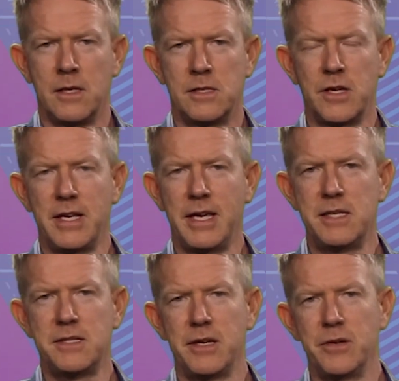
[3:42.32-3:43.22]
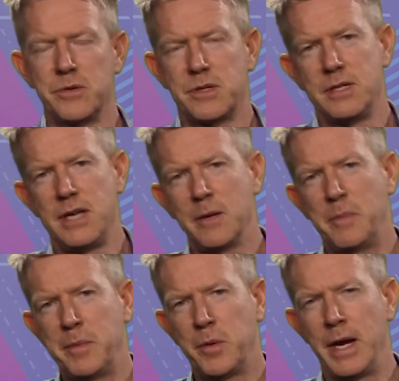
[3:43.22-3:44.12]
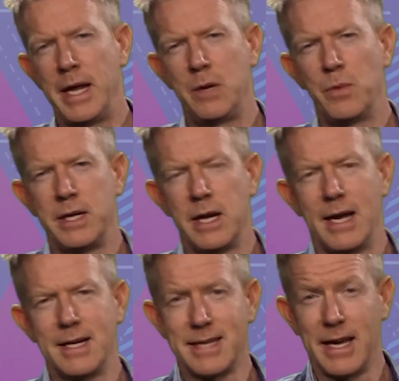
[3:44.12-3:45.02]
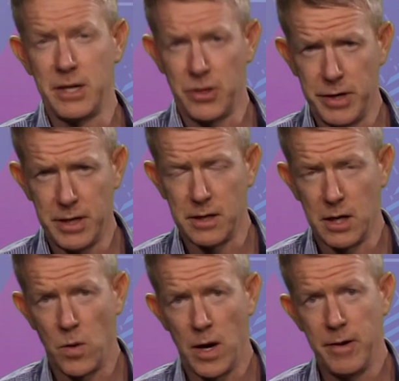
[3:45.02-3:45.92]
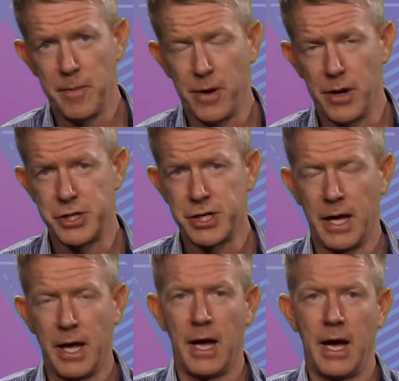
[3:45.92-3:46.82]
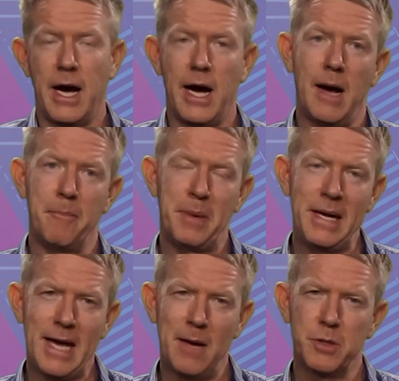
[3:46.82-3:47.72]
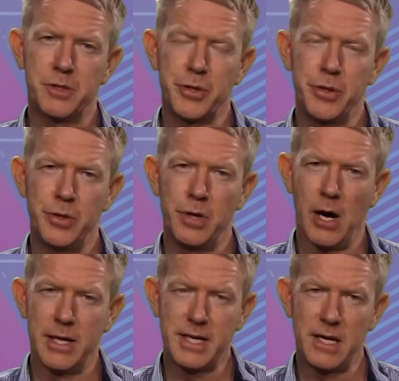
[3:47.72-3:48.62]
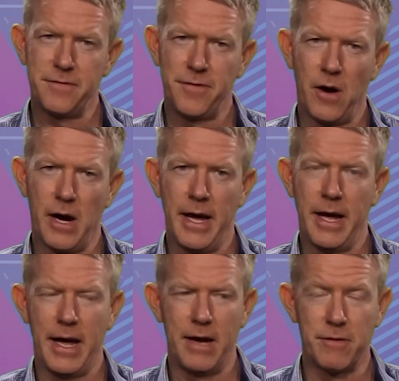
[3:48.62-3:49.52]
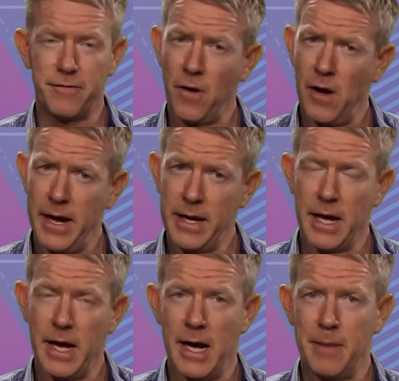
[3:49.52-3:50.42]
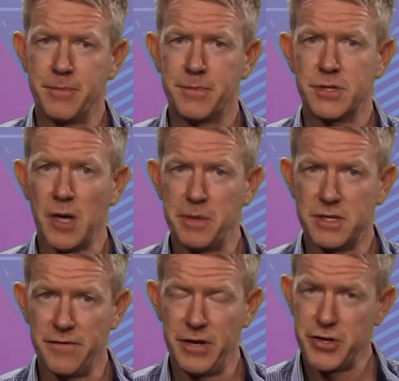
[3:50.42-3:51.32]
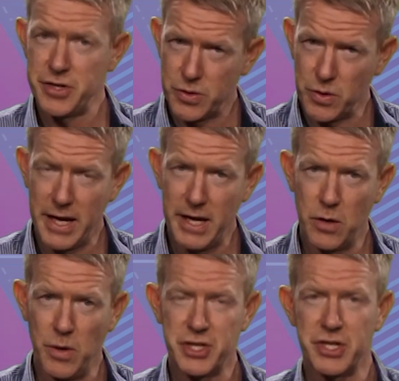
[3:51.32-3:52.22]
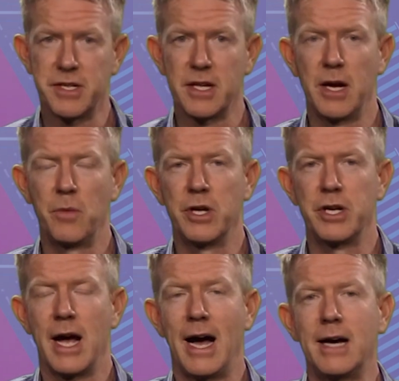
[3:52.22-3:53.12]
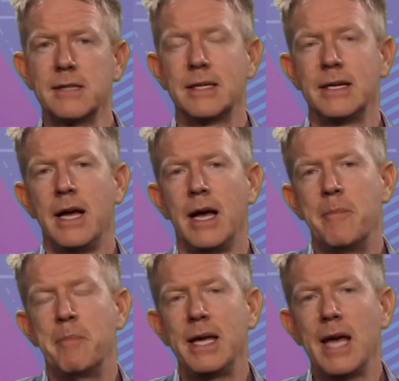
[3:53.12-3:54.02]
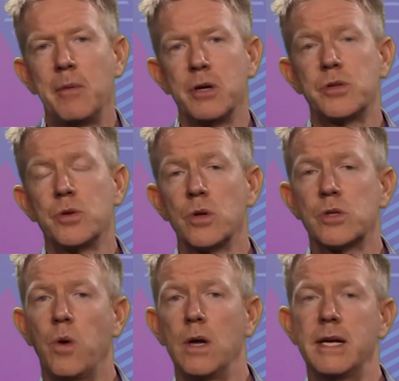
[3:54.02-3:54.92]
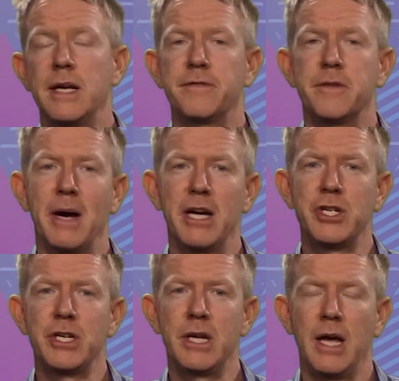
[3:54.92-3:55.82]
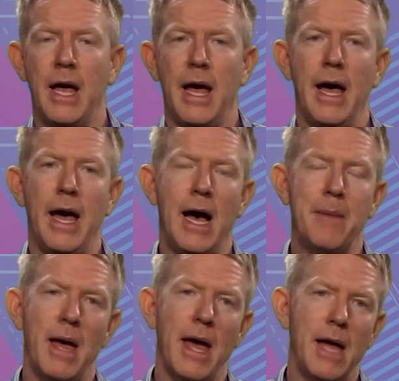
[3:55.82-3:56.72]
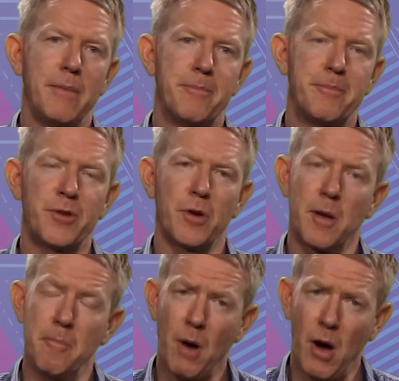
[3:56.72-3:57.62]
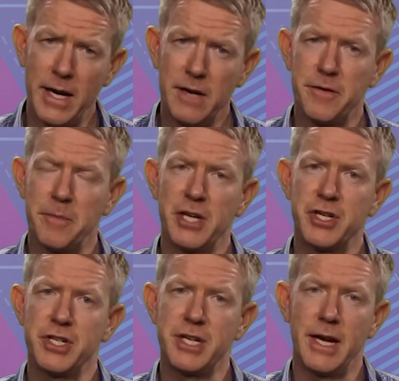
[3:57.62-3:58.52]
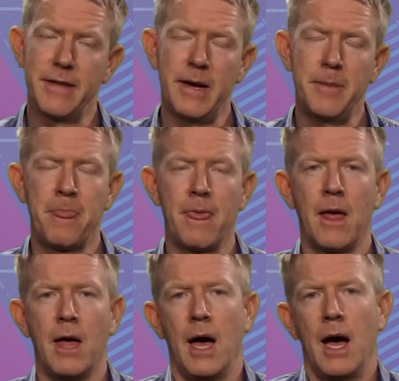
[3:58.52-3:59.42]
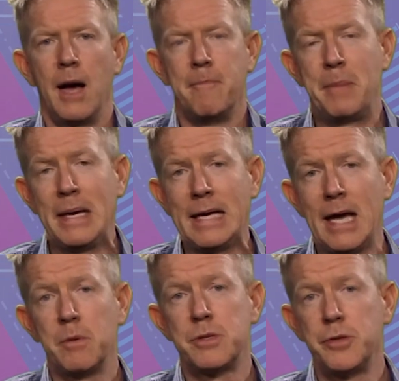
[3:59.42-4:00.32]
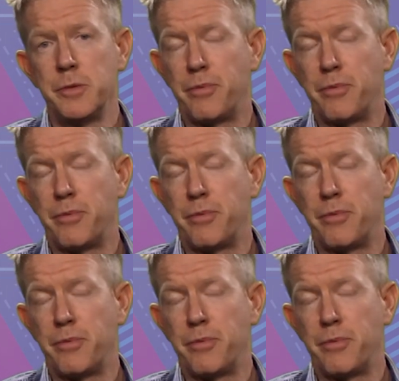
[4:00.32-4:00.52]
So the key skills young people need when undertaking a critical inquiry approach are being able to identify and refine topics of interest or key questions that they want to ask, being able to source quality information and sort of combine information together, being able to